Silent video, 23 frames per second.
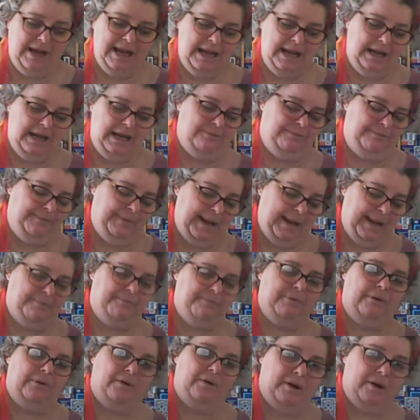big
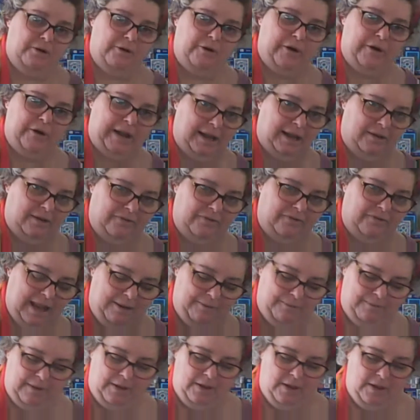priorities for him
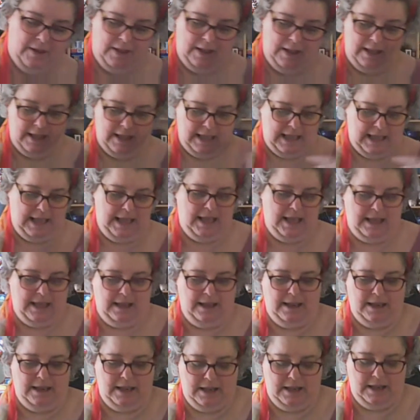are
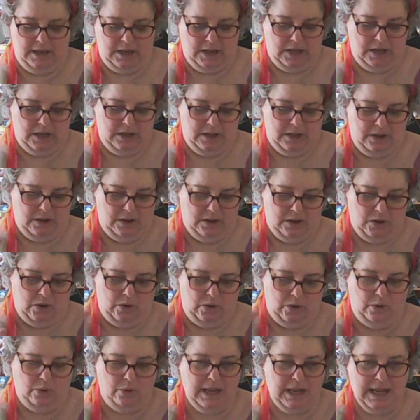
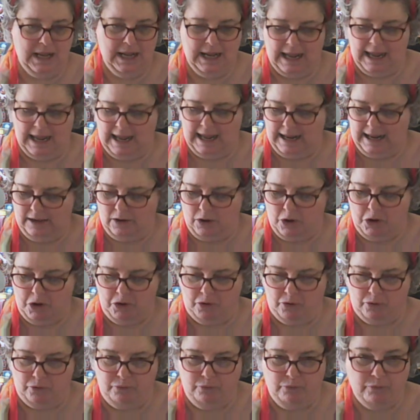looking at
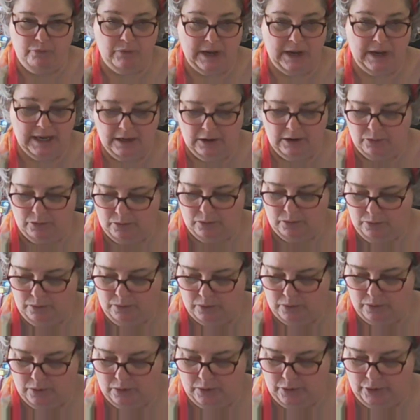critical
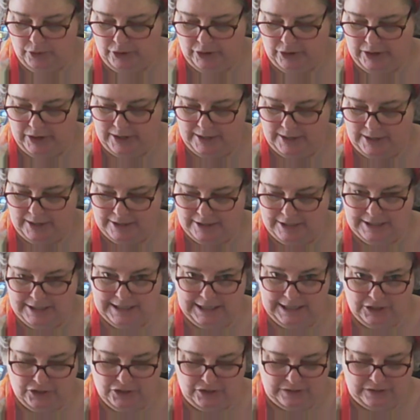
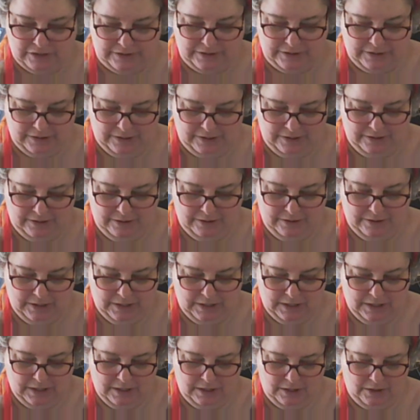decisions,
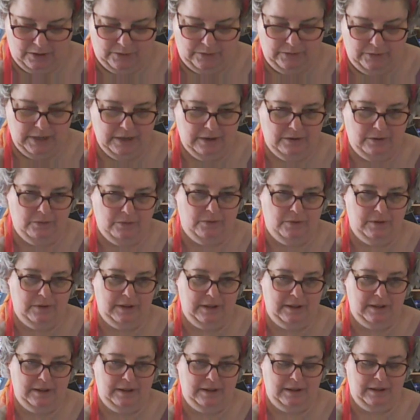critical
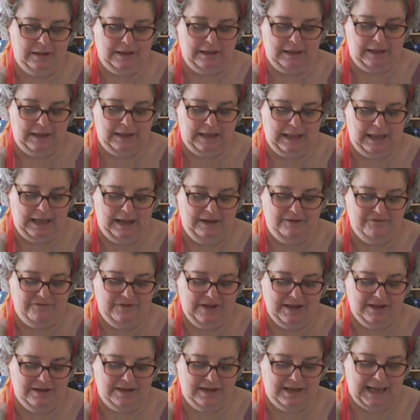
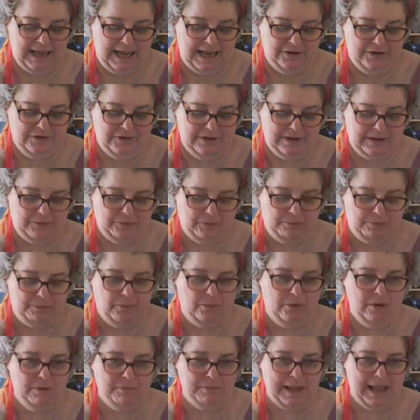investigations that were brought
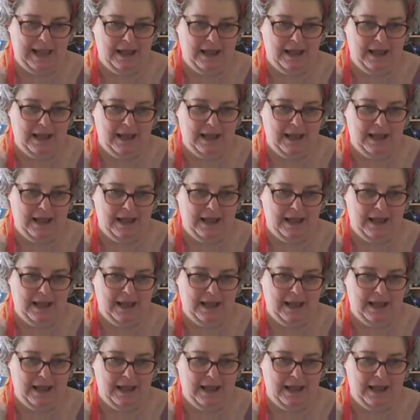about